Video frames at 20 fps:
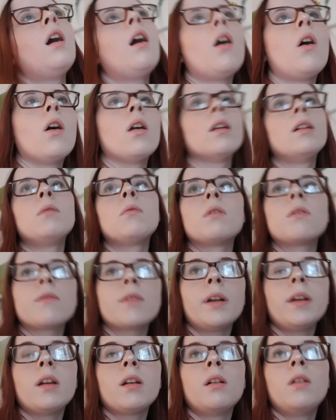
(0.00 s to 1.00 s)
All I want
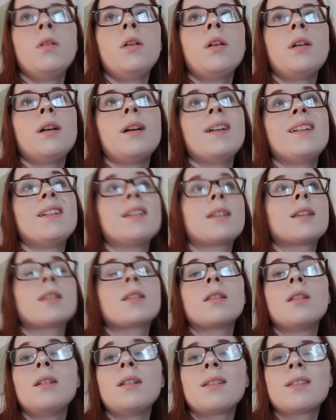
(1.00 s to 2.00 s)
right now
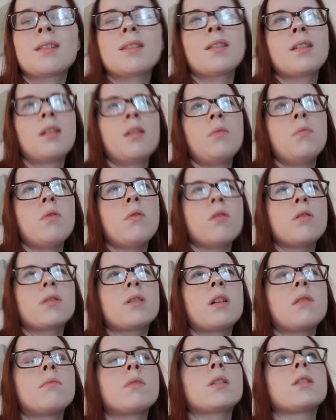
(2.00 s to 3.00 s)
is, it's, what
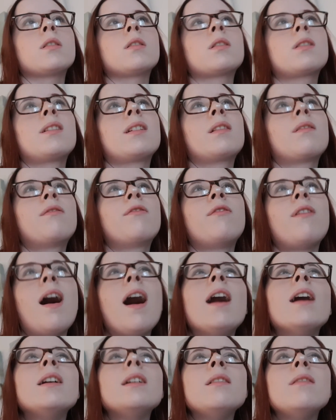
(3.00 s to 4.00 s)
time is it? It's like
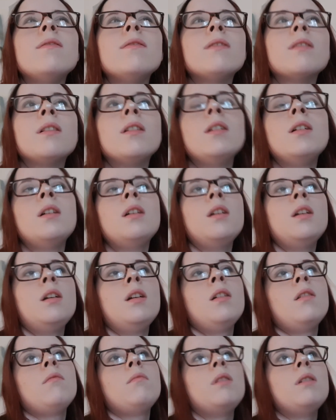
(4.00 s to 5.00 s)
5?
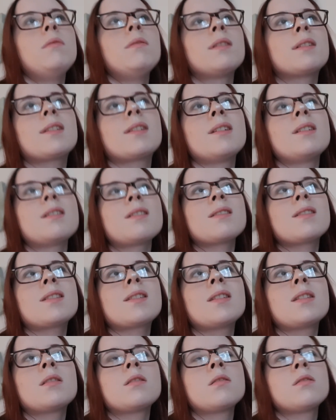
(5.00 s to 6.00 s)
Maybe
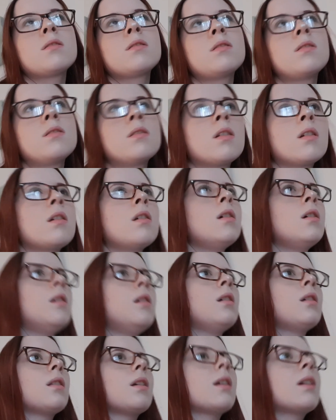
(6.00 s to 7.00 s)
6?
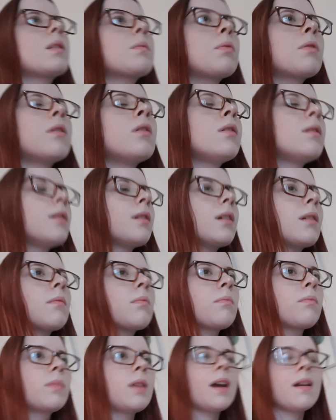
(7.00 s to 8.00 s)
Like, it's probably like
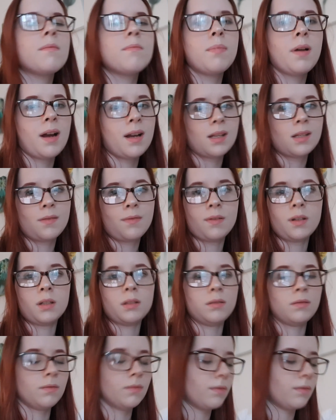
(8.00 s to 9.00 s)
10 past 5,